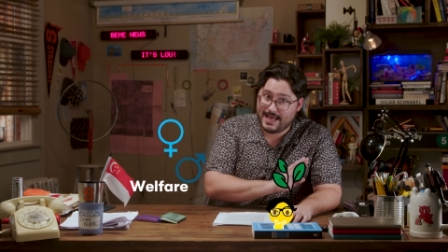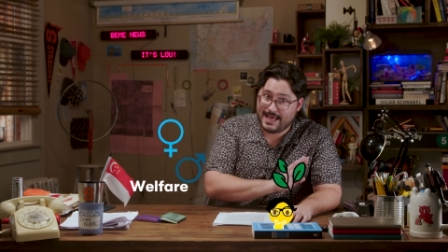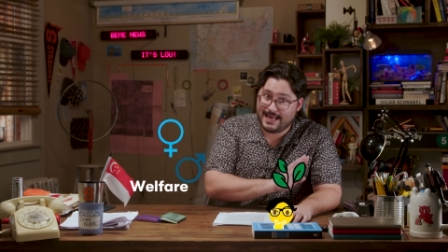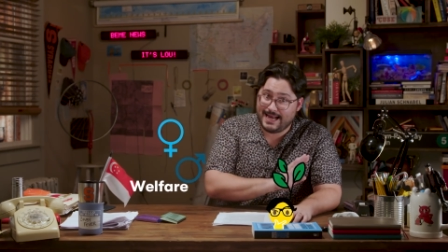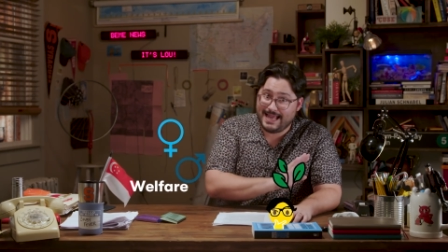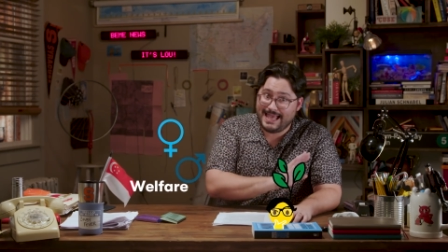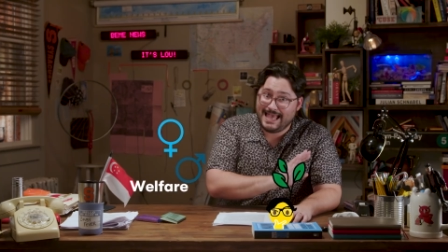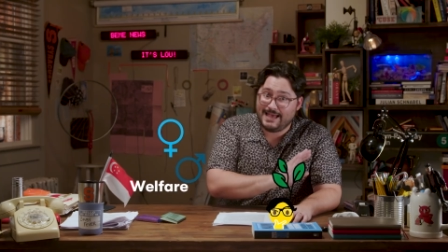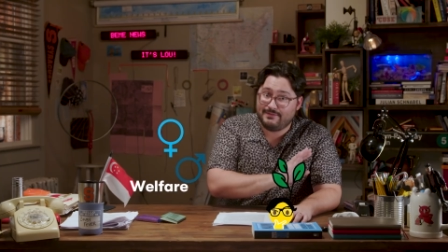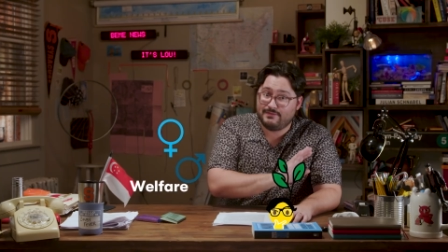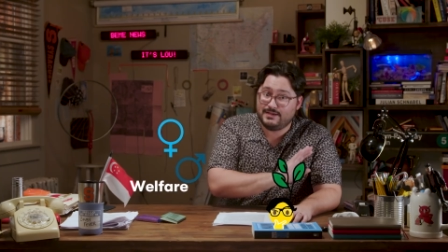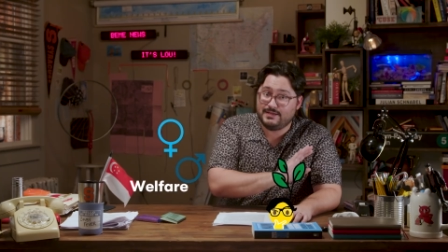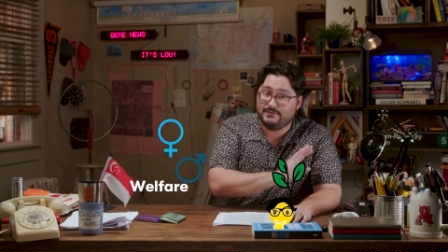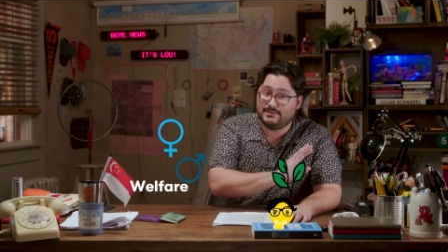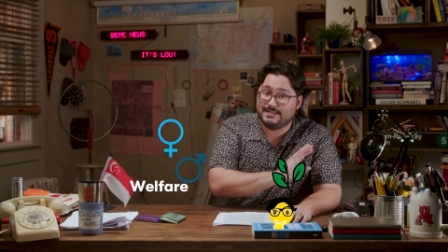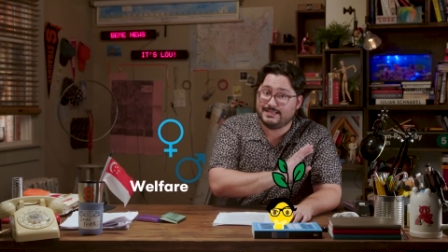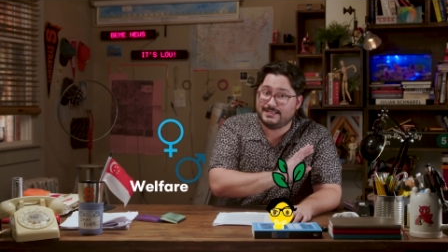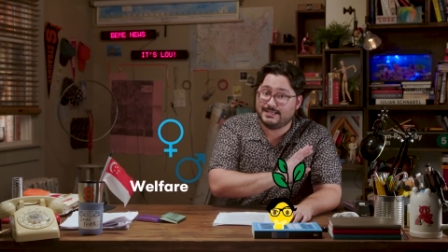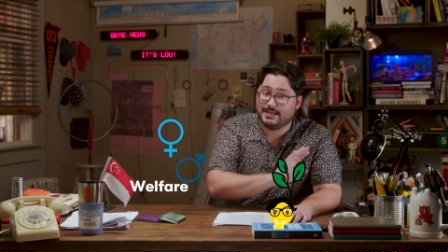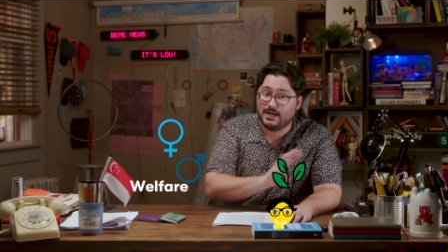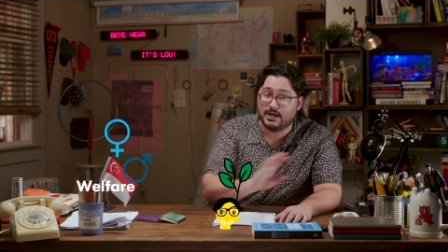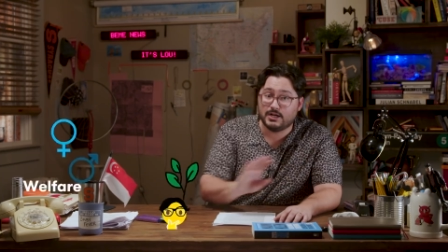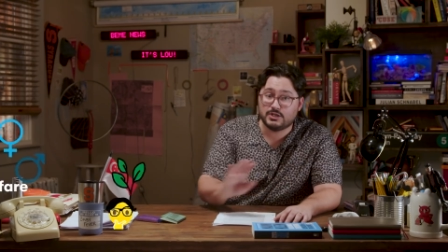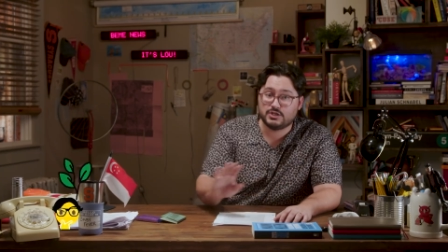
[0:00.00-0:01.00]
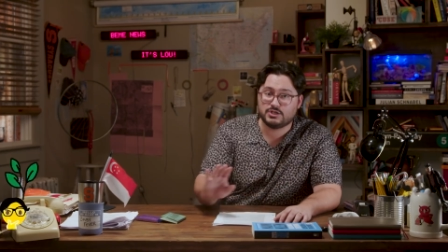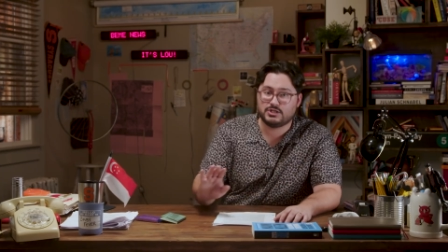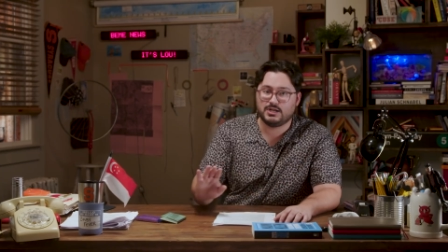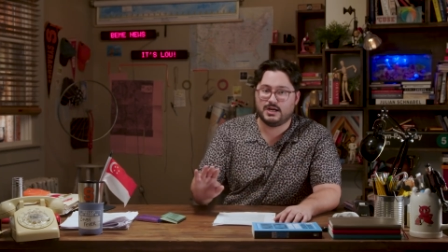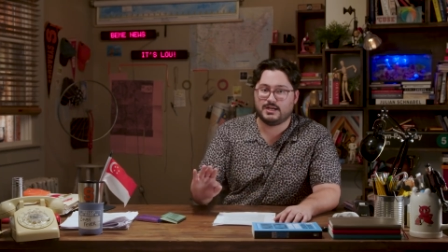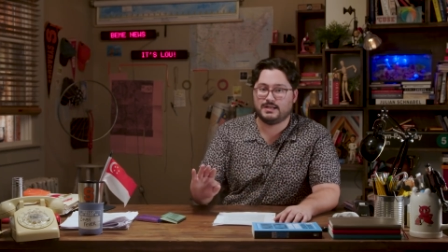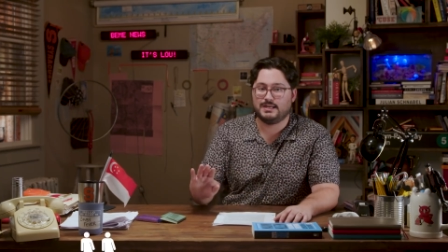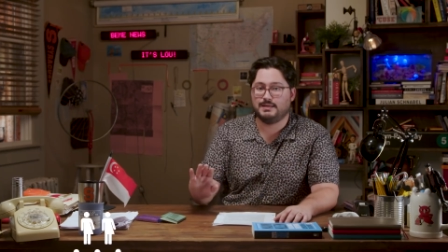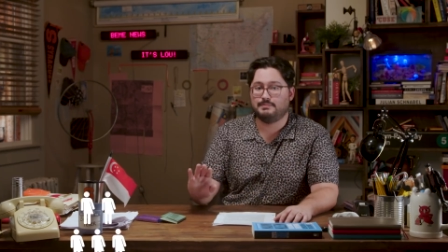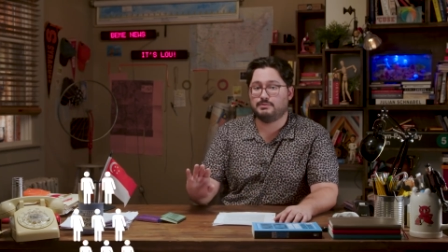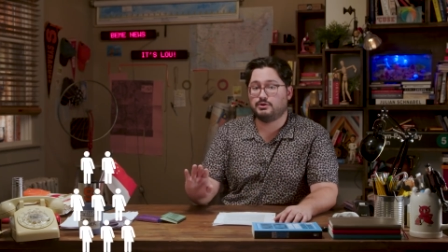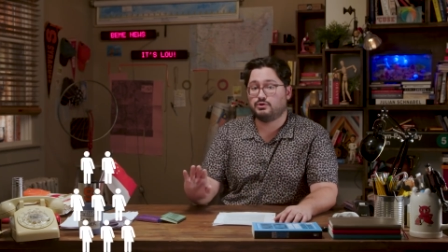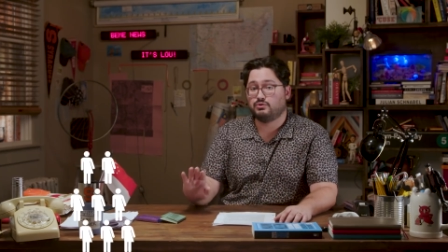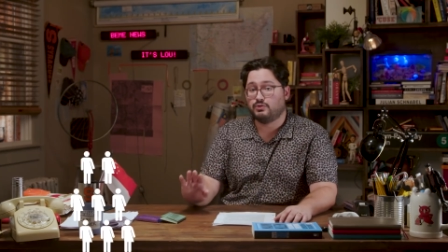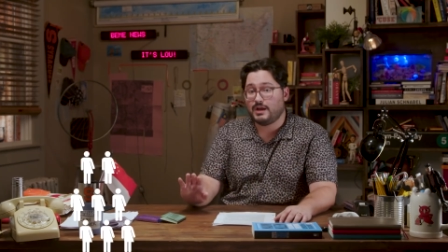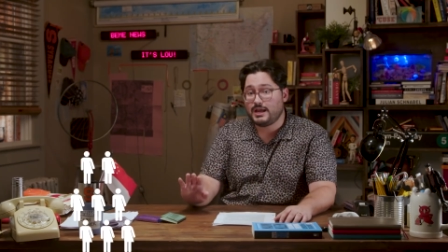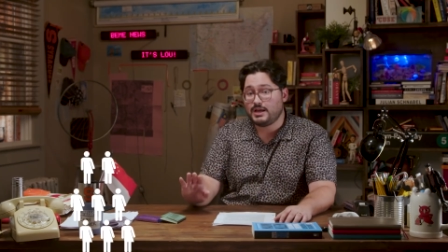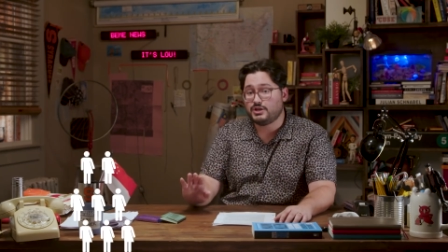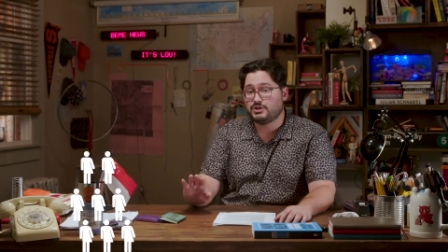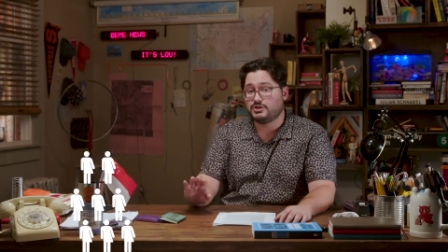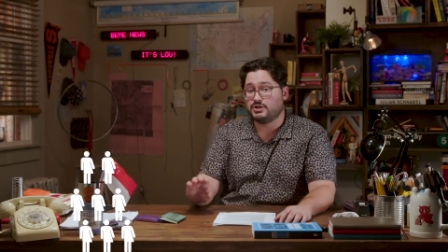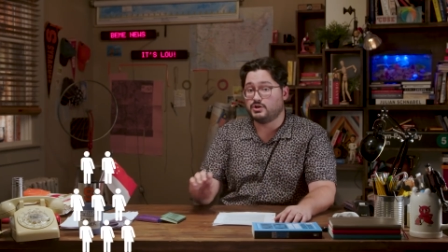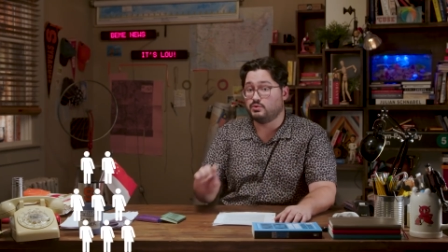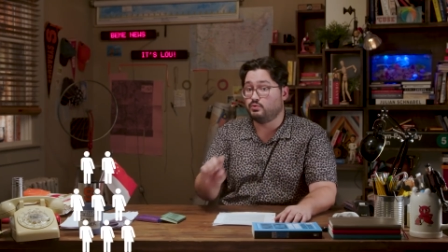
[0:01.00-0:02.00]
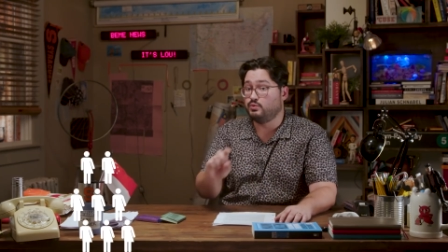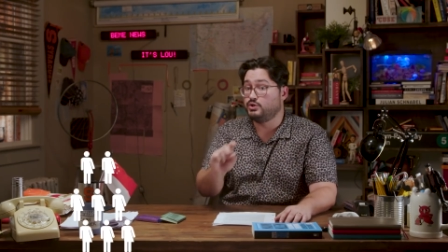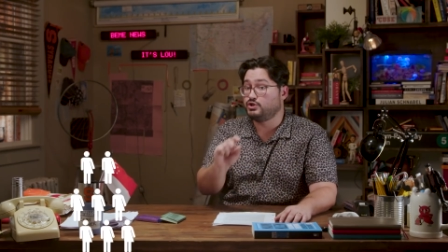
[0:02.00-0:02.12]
And I haven't even touched on immigration,